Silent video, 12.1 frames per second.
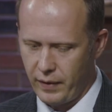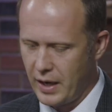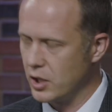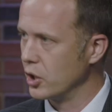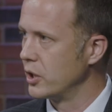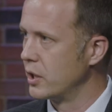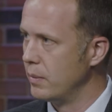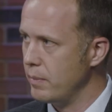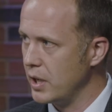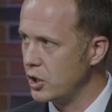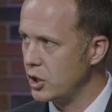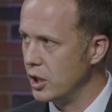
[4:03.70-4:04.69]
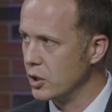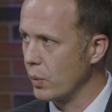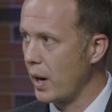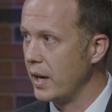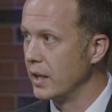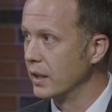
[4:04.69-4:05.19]
evangelism, missions,
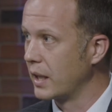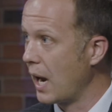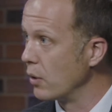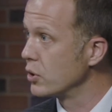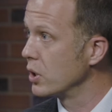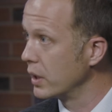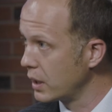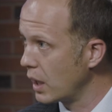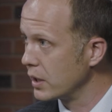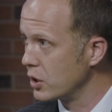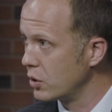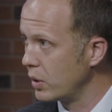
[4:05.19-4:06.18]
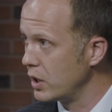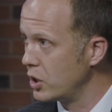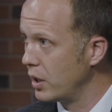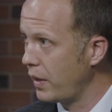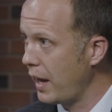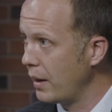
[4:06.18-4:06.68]
we're adding a counseling
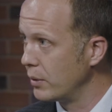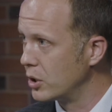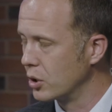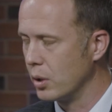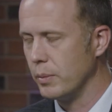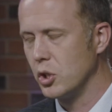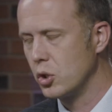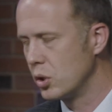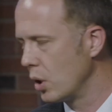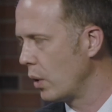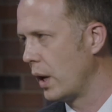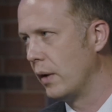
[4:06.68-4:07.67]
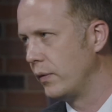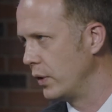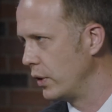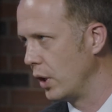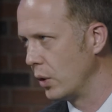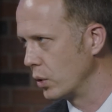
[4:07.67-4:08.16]
concentration to that, which is going to be so helpful
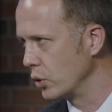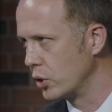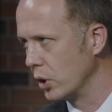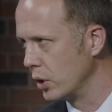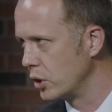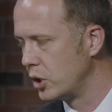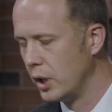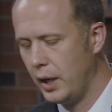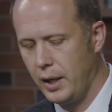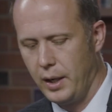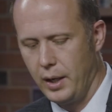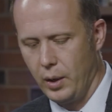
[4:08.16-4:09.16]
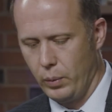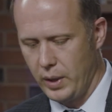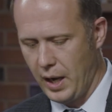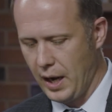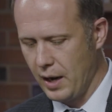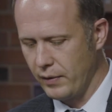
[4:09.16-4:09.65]
in the local yeah. church.
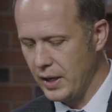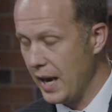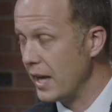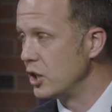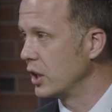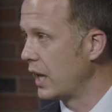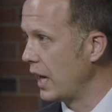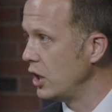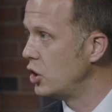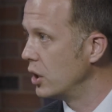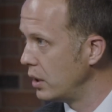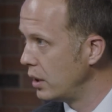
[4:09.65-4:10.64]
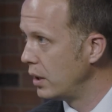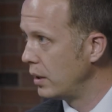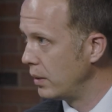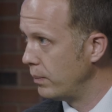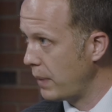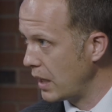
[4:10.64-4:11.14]
We have an education
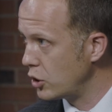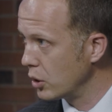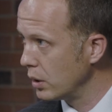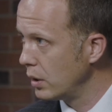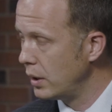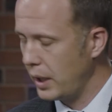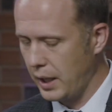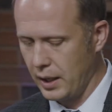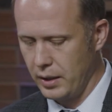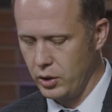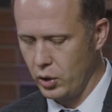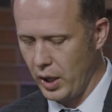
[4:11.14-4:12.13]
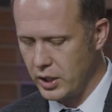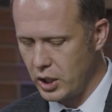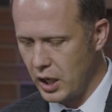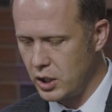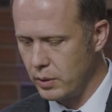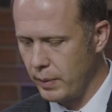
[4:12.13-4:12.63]
major and your
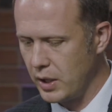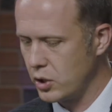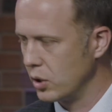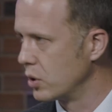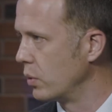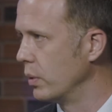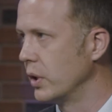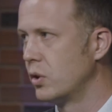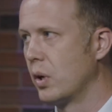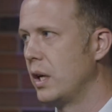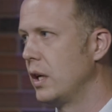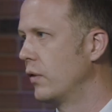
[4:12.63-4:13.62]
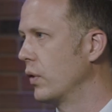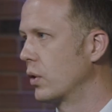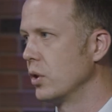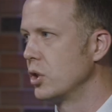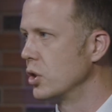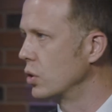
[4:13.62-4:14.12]
education majors are really training for
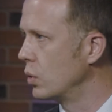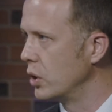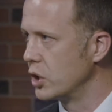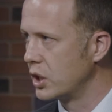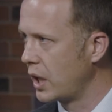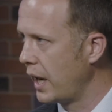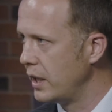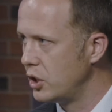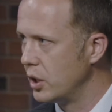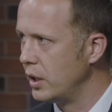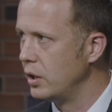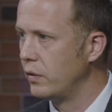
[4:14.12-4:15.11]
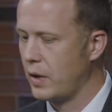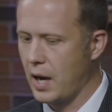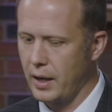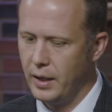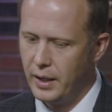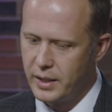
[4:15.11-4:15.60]
christian school education you've
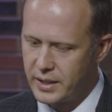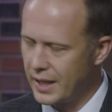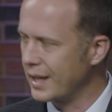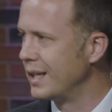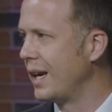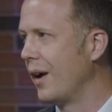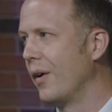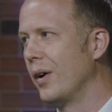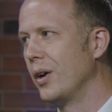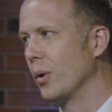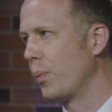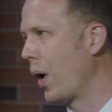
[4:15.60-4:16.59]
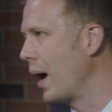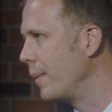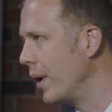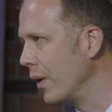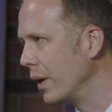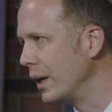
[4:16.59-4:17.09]
got secondary or
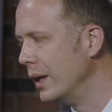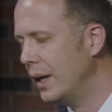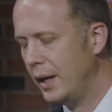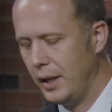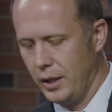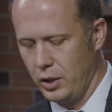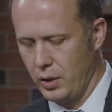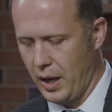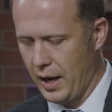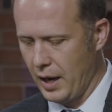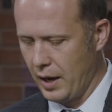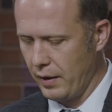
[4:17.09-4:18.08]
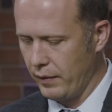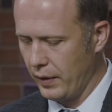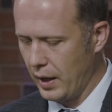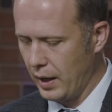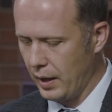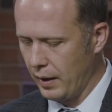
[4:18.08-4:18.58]
primary you have
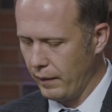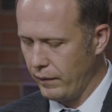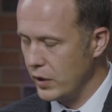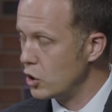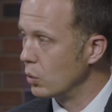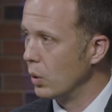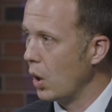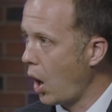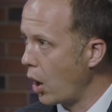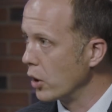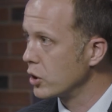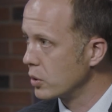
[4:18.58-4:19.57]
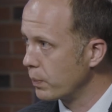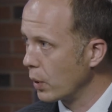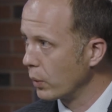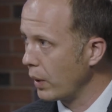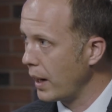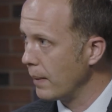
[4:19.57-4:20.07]
a visual arts
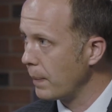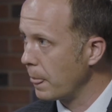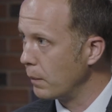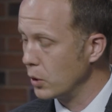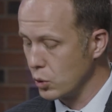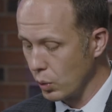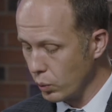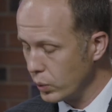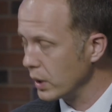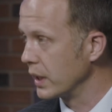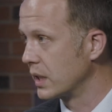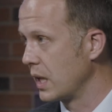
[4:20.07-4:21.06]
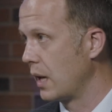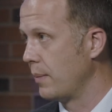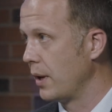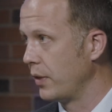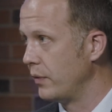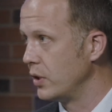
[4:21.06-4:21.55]
program which we're really excited
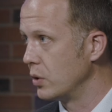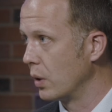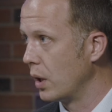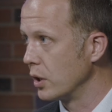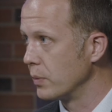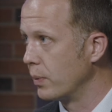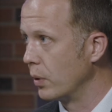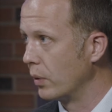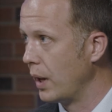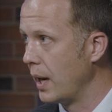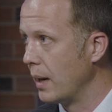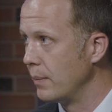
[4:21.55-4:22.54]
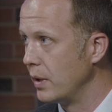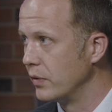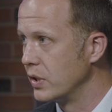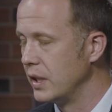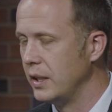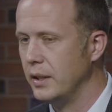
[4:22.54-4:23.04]
about the visual arts program and have
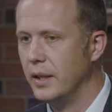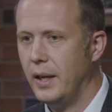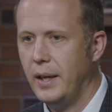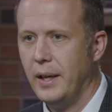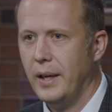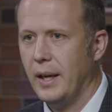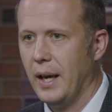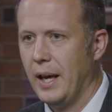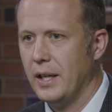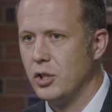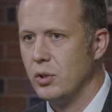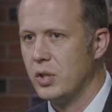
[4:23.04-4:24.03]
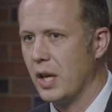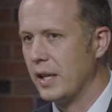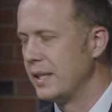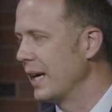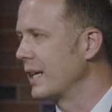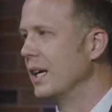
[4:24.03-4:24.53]
seen as you
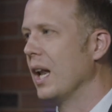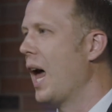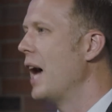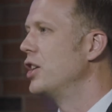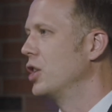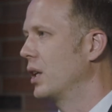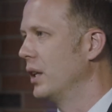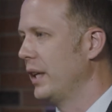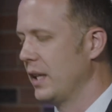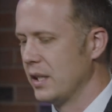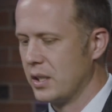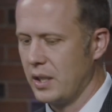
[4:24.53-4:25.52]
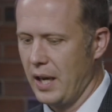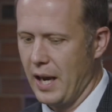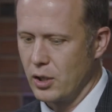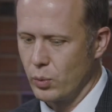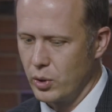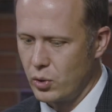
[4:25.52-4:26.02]
said, technologically, as, mm-hmm. as we